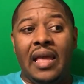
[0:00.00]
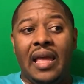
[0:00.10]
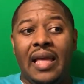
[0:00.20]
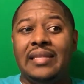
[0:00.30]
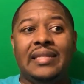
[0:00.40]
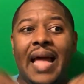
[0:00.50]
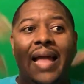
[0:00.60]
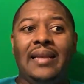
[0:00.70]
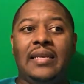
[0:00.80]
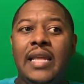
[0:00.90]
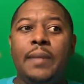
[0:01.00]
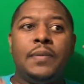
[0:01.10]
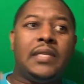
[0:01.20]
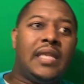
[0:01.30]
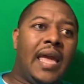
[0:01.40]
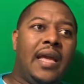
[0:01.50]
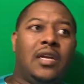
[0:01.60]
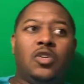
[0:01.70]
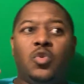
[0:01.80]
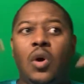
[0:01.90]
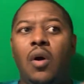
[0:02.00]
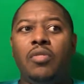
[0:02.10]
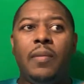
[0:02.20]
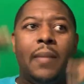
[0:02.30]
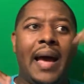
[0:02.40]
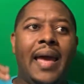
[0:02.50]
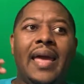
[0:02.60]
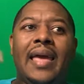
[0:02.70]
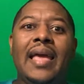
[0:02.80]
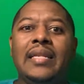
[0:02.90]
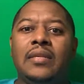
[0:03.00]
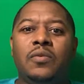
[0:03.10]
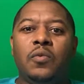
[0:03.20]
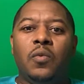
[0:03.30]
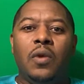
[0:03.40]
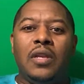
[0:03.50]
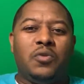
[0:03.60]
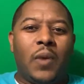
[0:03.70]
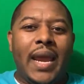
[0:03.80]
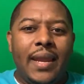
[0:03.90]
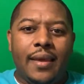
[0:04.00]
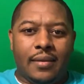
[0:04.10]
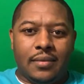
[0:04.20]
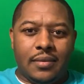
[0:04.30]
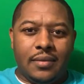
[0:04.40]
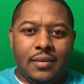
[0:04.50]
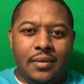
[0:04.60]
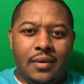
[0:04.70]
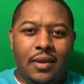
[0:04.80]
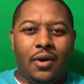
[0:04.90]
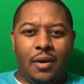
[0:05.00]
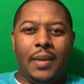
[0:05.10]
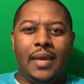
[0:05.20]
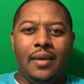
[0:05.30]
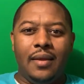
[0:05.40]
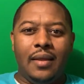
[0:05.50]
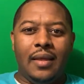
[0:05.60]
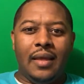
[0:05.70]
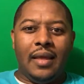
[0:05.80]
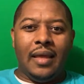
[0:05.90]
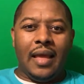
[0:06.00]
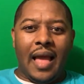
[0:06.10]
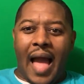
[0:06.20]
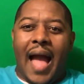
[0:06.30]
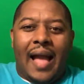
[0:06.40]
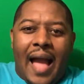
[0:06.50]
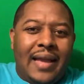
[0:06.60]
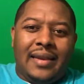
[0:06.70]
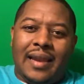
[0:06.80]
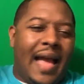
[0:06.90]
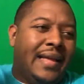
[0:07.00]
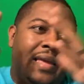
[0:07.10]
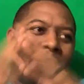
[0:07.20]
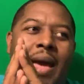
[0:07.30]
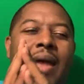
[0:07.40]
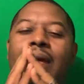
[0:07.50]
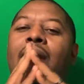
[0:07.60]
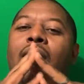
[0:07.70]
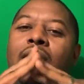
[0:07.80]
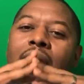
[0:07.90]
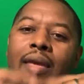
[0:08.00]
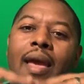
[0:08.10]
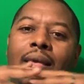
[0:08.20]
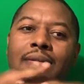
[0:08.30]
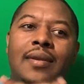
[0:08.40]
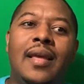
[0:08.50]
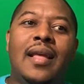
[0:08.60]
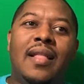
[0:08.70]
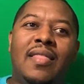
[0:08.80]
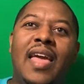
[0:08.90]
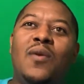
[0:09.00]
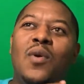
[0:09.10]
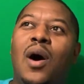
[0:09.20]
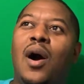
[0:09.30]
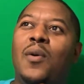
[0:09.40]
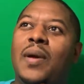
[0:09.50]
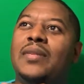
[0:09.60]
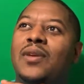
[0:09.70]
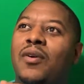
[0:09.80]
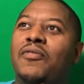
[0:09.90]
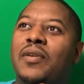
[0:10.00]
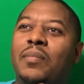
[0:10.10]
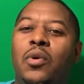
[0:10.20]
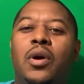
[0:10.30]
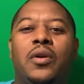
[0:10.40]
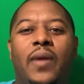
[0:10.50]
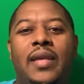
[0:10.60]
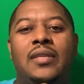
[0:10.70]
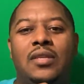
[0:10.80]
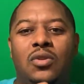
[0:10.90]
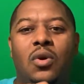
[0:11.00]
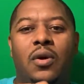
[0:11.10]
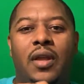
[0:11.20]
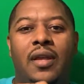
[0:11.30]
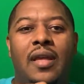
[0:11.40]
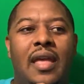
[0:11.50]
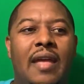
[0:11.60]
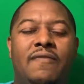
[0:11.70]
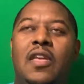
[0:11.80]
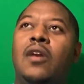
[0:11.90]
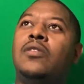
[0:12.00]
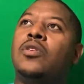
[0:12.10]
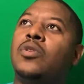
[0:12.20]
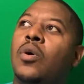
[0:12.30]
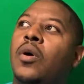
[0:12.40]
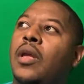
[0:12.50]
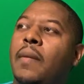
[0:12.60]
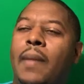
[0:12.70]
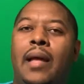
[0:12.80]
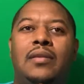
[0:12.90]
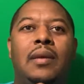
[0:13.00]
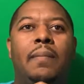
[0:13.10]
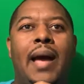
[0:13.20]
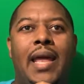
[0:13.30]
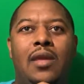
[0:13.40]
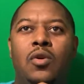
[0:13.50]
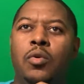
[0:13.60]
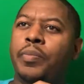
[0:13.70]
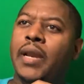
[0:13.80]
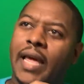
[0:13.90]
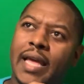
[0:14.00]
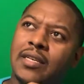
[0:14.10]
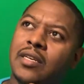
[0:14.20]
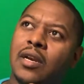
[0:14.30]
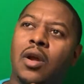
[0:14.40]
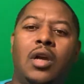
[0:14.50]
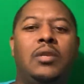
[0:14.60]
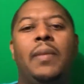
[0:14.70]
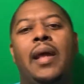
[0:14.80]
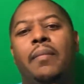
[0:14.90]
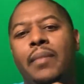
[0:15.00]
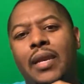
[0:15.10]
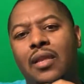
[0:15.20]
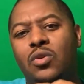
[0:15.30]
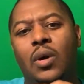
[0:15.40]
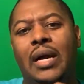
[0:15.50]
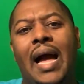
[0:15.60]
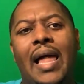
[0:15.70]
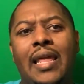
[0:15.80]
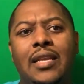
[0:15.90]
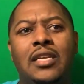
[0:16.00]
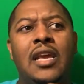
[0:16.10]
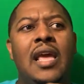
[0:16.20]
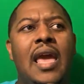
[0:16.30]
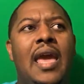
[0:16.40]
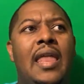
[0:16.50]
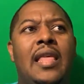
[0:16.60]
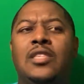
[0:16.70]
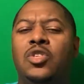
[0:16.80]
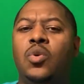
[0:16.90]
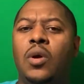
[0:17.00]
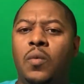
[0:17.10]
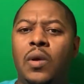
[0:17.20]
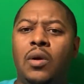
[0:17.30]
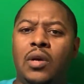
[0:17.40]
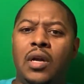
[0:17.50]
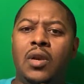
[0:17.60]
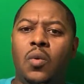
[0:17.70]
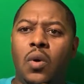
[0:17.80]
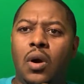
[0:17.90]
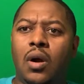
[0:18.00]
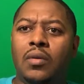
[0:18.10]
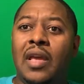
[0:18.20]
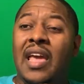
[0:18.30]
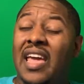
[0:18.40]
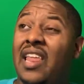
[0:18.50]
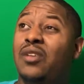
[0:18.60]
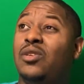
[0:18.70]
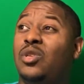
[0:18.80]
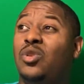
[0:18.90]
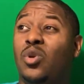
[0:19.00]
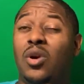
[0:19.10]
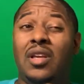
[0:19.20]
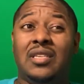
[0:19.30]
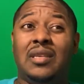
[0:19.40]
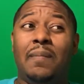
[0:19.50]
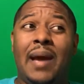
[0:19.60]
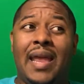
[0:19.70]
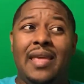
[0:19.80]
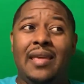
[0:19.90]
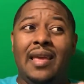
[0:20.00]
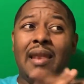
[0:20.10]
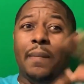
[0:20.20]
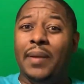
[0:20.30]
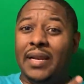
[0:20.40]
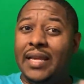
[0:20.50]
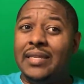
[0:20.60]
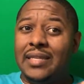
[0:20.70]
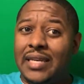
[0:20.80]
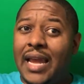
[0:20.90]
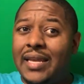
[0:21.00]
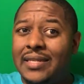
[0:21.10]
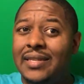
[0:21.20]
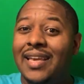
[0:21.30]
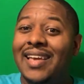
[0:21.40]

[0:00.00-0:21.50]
is not deep state control of the mind. It's ratings. You know what I mean? I can get behind that all day. Yes, they will always go for the more crazy story. If there's a story about somebody who pledged a large amount of money to a college and it's doing real good in the world, and there's a story of somebody in a police chase,